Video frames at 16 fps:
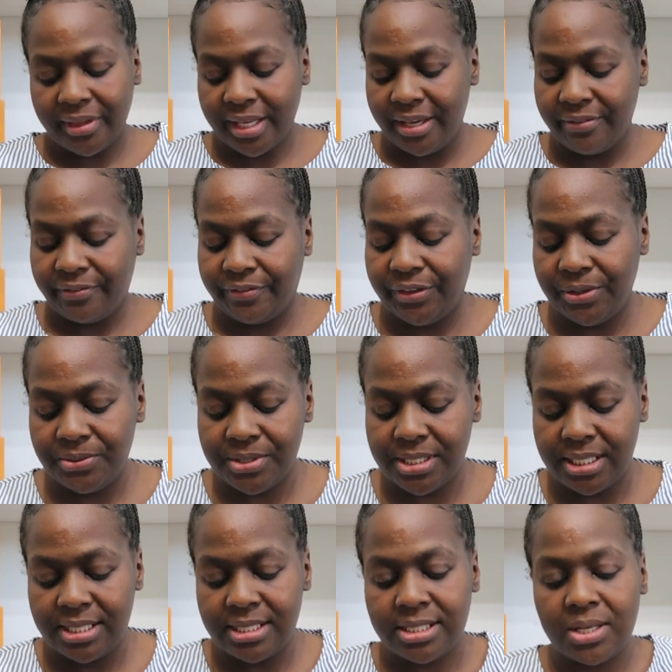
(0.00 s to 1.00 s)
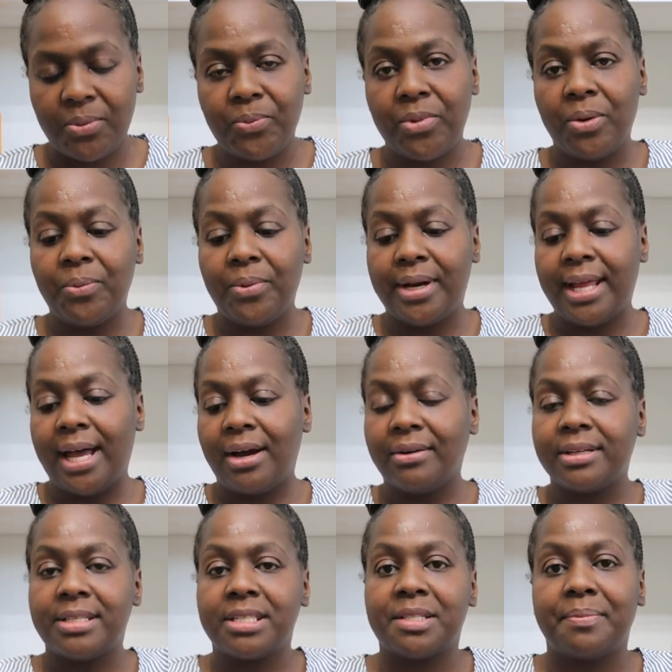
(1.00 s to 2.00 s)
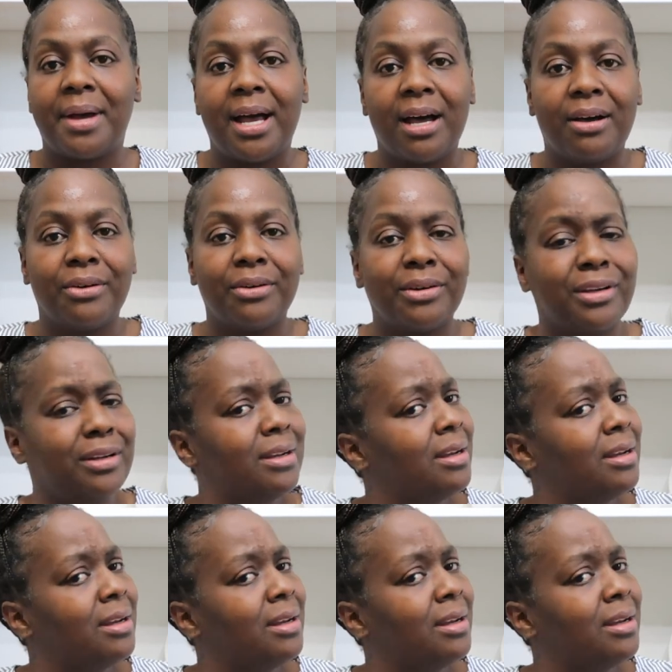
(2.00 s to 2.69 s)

if you see someone without a smile,